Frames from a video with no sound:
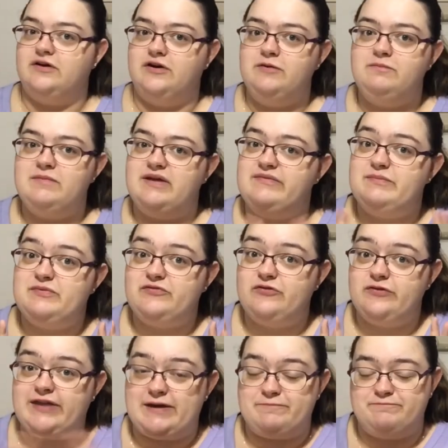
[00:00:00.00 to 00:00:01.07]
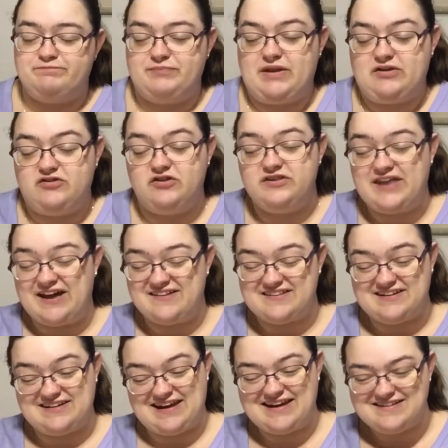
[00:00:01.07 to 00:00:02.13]
Even before that,
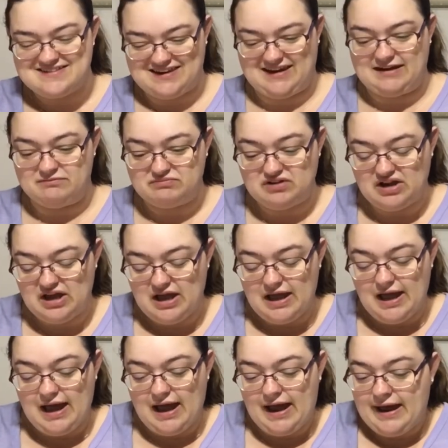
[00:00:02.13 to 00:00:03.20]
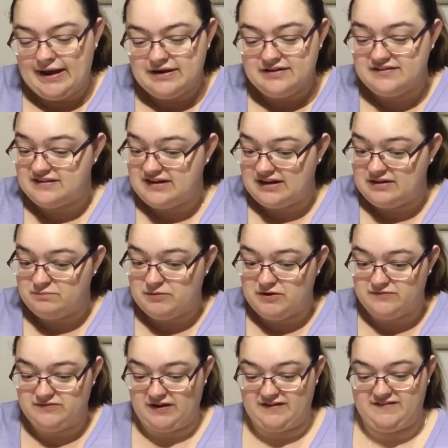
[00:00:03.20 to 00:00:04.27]
2018. And it's another
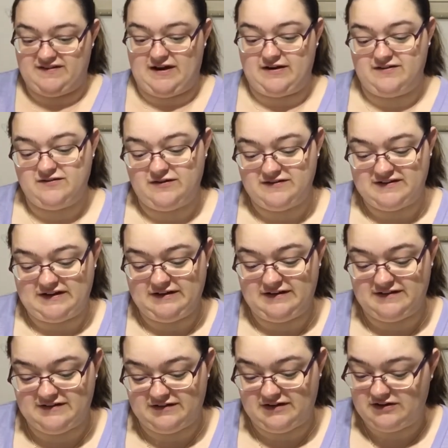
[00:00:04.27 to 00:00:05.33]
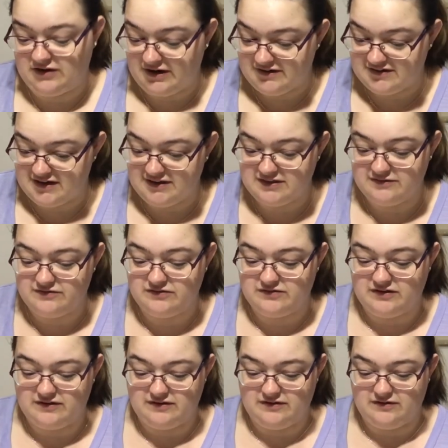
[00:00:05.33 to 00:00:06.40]
birthday start. So I started this on the 19th
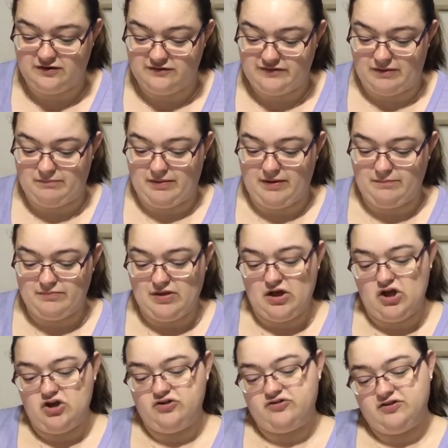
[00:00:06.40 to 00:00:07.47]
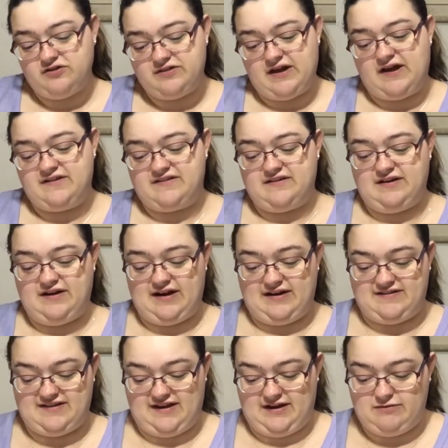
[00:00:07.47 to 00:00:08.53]
of November,
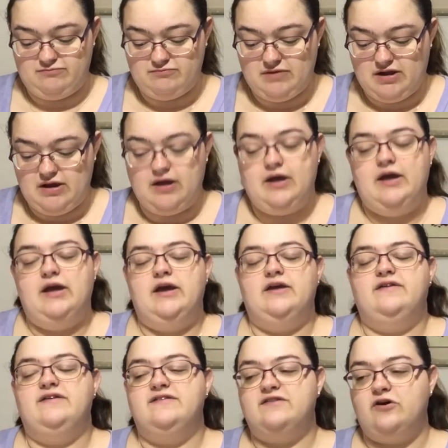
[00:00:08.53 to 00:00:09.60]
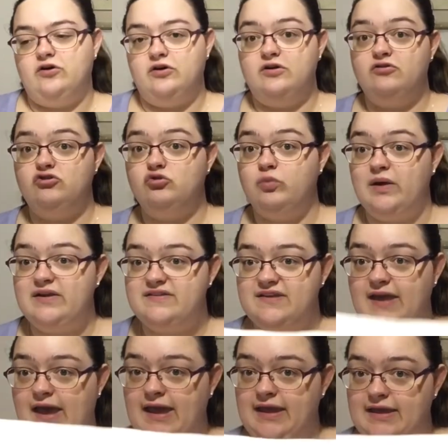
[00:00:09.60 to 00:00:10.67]
2018. It is on
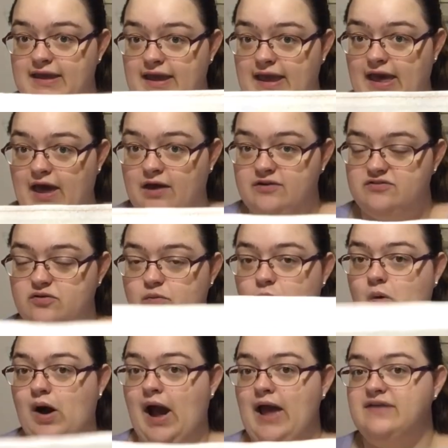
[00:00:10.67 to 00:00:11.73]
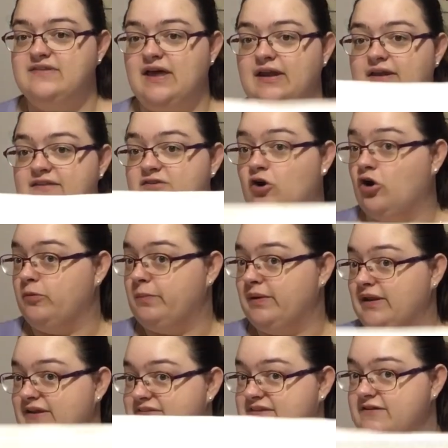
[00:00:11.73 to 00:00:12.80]
28 count white and it's
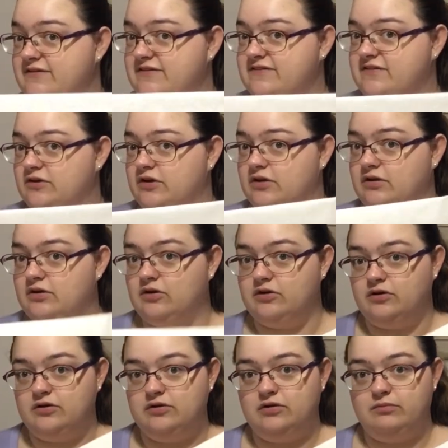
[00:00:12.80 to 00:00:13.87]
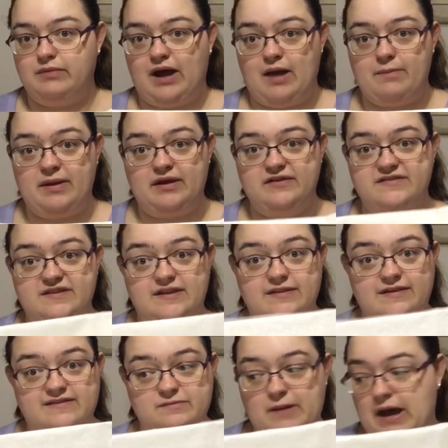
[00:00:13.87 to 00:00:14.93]
opalescent. So you might be able to see that
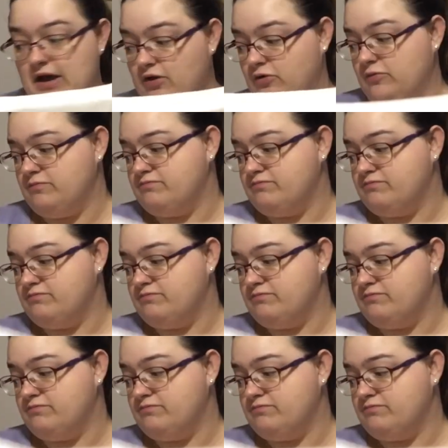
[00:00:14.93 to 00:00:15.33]
sparkle.